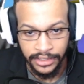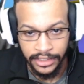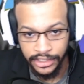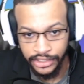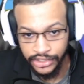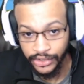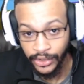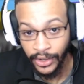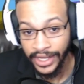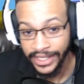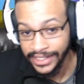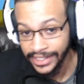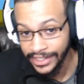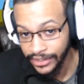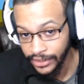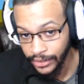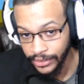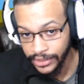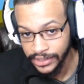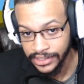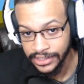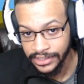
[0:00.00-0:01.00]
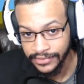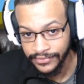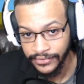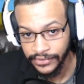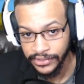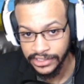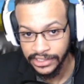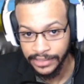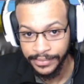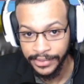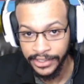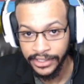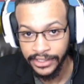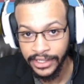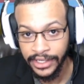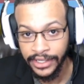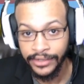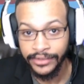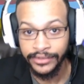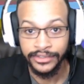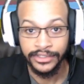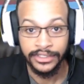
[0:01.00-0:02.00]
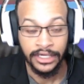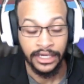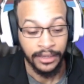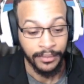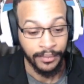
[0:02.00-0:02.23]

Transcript: So I did notice these footstep indicators,